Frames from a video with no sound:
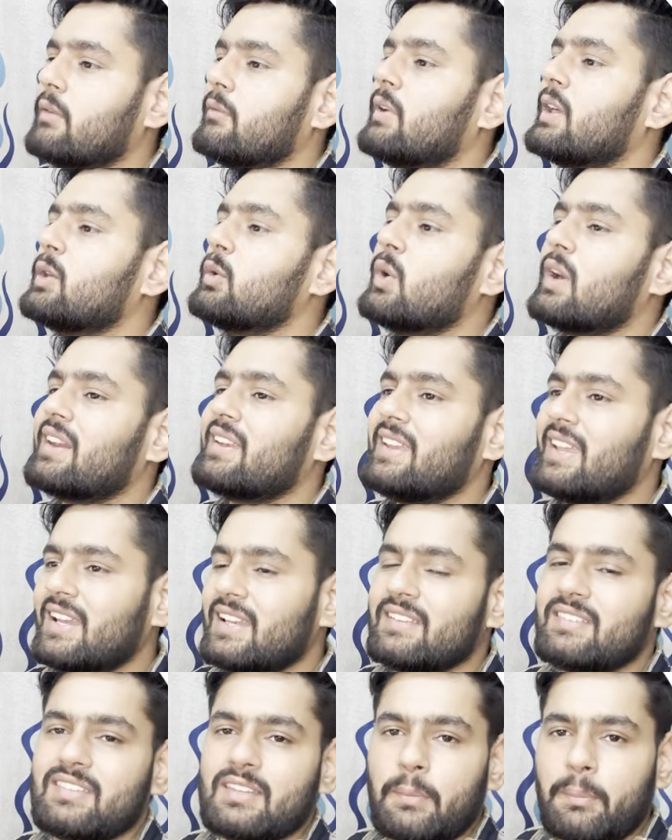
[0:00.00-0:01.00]
where you are
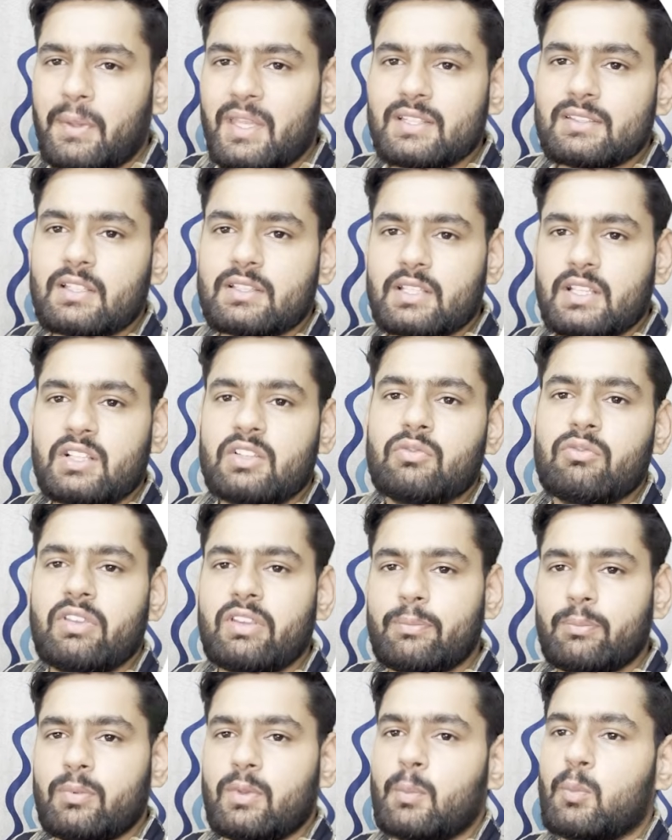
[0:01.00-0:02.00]
really shipping the things
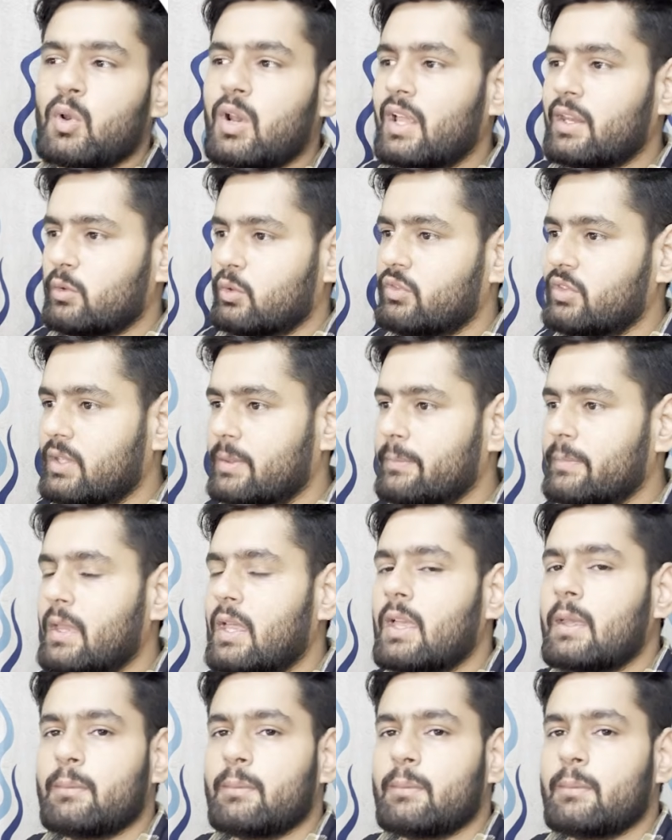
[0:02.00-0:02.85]
which people are using.